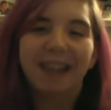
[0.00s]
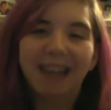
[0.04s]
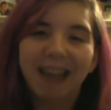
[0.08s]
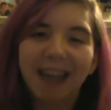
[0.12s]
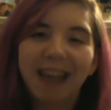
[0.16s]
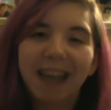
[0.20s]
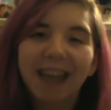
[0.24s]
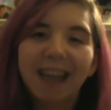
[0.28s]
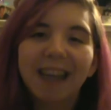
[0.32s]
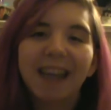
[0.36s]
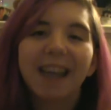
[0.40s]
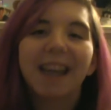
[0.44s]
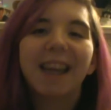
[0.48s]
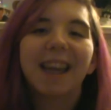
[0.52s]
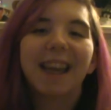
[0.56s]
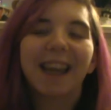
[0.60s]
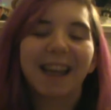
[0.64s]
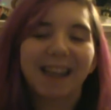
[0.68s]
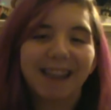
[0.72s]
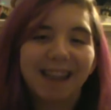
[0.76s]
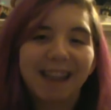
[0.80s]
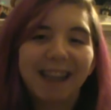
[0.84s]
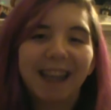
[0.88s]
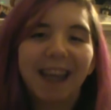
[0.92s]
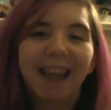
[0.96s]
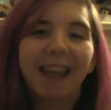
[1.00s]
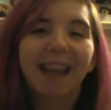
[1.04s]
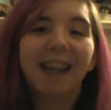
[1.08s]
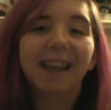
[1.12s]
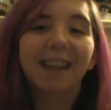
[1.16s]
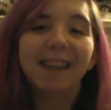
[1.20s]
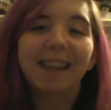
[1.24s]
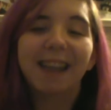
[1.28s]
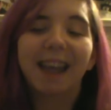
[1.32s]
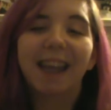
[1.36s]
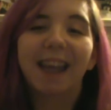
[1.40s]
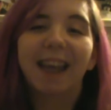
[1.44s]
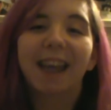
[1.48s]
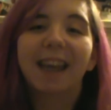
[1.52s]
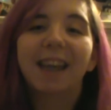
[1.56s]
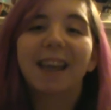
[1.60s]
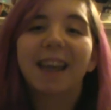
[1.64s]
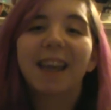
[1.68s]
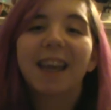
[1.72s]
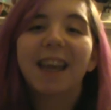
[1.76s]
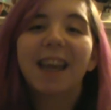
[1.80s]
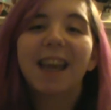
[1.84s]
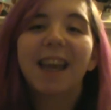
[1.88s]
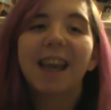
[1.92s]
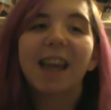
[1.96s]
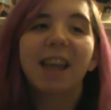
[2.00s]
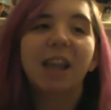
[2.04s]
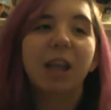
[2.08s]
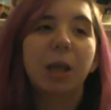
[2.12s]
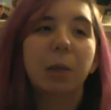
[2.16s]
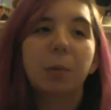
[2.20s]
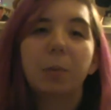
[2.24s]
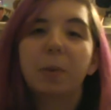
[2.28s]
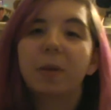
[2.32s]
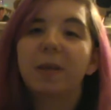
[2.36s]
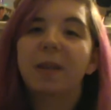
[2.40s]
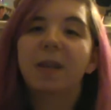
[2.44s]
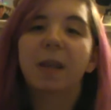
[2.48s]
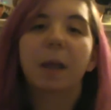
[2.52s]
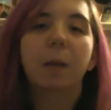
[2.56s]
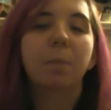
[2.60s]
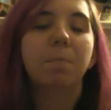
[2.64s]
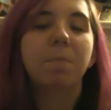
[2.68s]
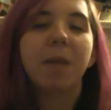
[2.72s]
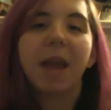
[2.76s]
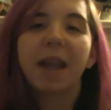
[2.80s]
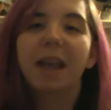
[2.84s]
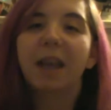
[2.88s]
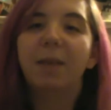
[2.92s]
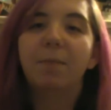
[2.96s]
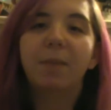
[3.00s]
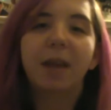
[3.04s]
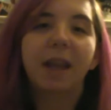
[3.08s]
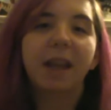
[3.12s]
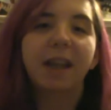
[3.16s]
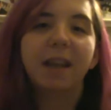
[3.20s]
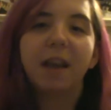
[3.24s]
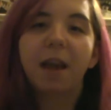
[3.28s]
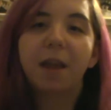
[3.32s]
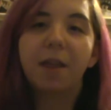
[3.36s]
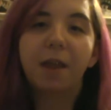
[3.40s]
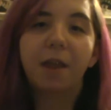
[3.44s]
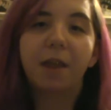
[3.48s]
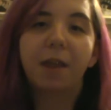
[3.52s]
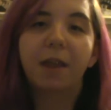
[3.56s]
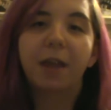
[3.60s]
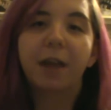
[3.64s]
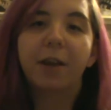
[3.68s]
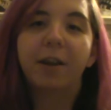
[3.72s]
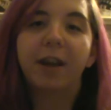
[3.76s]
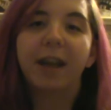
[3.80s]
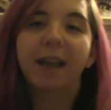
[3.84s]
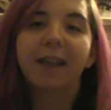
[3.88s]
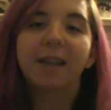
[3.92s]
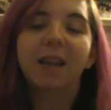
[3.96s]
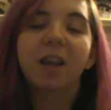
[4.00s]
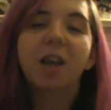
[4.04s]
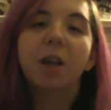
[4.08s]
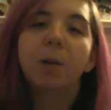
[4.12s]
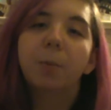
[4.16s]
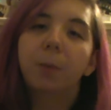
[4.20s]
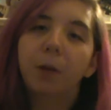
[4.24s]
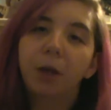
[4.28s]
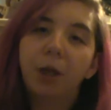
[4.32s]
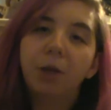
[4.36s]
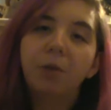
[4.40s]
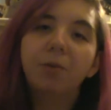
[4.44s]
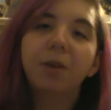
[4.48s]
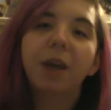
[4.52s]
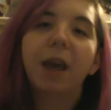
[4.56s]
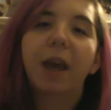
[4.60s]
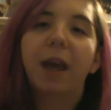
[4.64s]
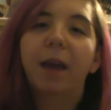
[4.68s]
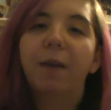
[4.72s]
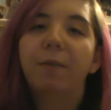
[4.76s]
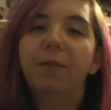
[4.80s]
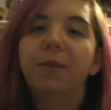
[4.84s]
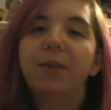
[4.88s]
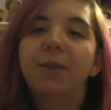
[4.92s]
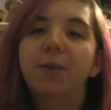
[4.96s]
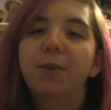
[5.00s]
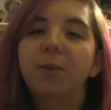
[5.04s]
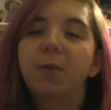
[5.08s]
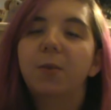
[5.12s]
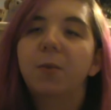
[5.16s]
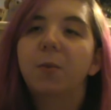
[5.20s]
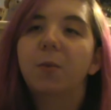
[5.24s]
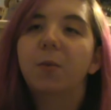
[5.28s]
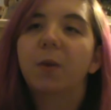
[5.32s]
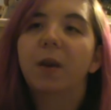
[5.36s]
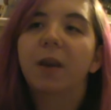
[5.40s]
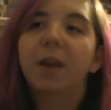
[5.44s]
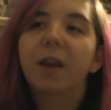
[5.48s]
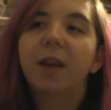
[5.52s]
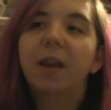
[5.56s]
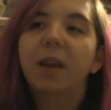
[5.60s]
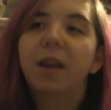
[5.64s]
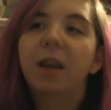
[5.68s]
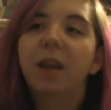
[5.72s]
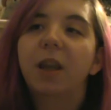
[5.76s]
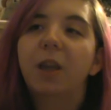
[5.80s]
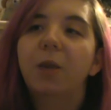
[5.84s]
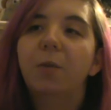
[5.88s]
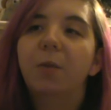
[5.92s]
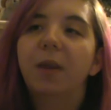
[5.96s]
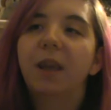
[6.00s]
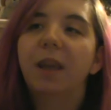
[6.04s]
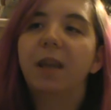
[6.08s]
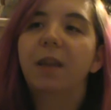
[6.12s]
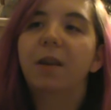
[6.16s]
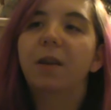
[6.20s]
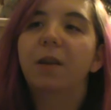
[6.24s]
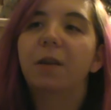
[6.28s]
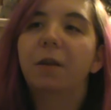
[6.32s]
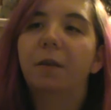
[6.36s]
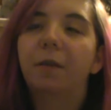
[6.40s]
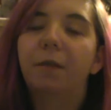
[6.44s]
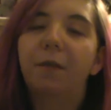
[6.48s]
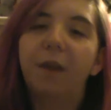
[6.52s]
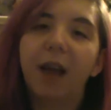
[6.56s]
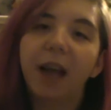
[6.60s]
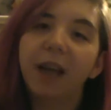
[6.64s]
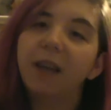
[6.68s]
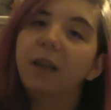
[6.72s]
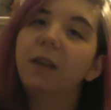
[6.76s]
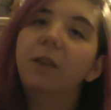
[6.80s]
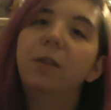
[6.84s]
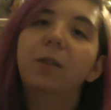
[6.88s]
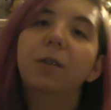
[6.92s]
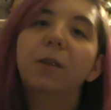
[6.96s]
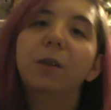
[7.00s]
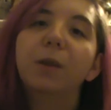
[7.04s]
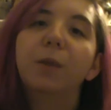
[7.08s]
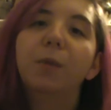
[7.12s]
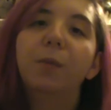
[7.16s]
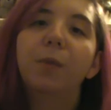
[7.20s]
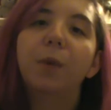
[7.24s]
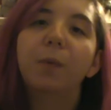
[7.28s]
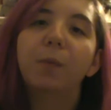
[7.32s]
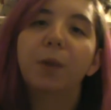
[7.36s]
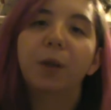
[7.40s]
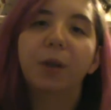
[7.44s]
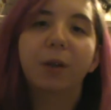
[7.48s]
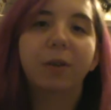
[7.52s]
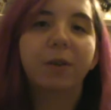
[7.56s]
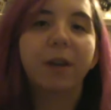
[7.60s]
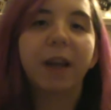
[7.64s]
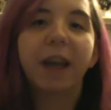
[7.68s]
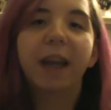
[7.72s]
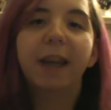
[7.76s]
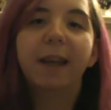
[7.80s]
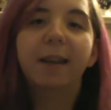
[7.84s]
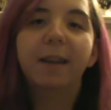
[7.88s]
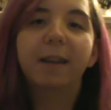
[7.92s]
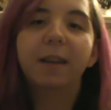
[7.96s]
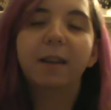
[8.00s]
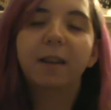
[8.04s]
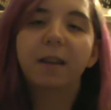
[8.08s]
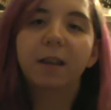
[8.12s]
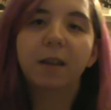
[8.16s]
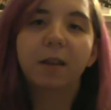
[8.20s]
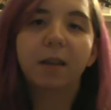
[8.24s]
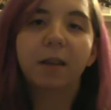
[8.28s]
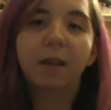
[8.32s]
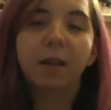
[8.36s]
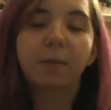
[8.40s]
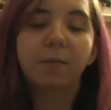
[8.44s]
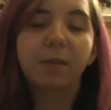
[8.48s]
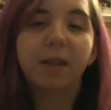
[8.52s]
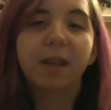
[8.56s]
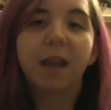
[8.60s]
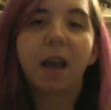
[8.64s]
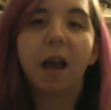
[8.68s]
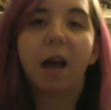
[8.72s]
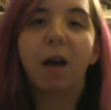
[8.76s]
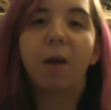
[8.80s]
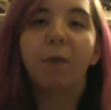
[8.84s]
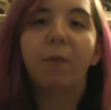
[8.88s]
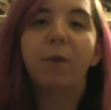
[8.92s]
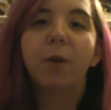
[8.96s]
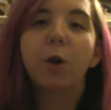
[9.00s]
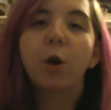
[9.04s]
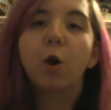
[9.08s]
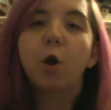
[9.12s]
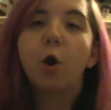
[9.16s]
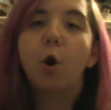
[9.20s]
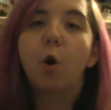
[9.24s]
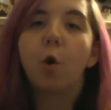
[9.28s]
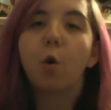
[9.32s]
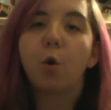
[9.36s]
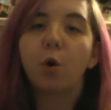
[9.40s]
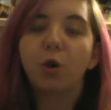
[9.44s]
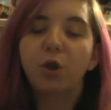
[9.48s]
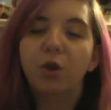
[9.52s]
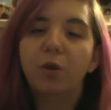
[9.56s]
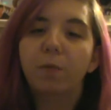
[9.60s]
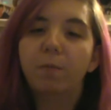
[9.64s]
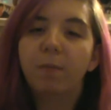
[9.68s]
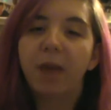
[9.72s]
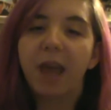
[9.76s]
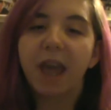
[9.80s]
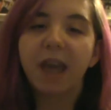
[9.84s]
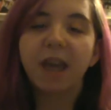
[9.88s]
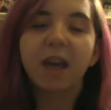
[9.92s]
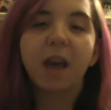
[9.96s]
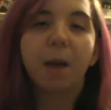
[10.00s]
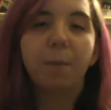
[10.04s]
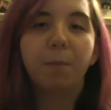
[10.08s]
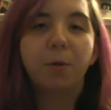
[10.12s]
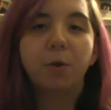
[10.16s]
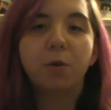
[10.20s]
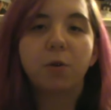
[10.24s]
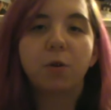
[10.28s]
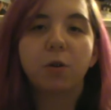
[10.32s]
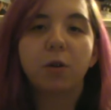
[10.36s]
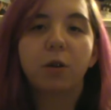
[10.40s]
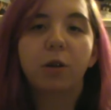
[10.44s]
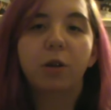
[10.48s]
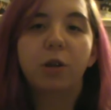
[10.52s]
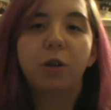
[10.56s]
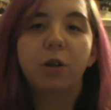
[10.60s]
dig and dig and dig, and you will see many other theories, but you either find the truth from the creator himself, or you make up your